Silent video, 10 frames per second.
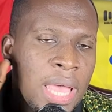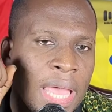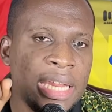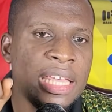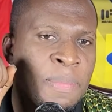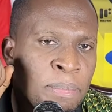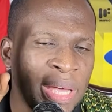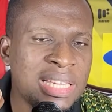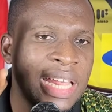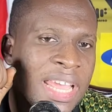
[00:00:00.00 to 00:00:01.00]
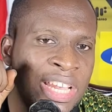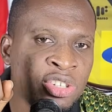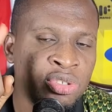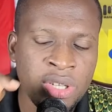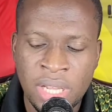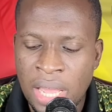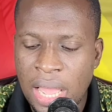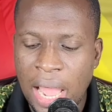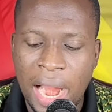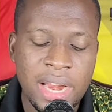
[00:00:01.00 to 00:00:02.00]
and he picked the injury
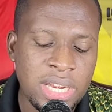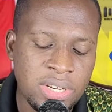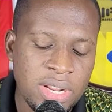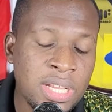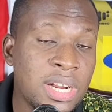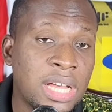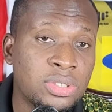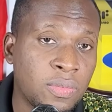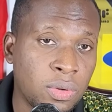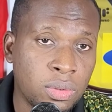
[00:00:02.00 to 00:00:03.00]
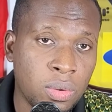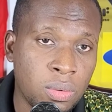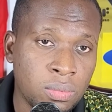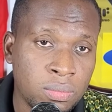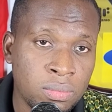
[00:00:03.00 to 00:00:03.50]
at the training grounds of Kotoko.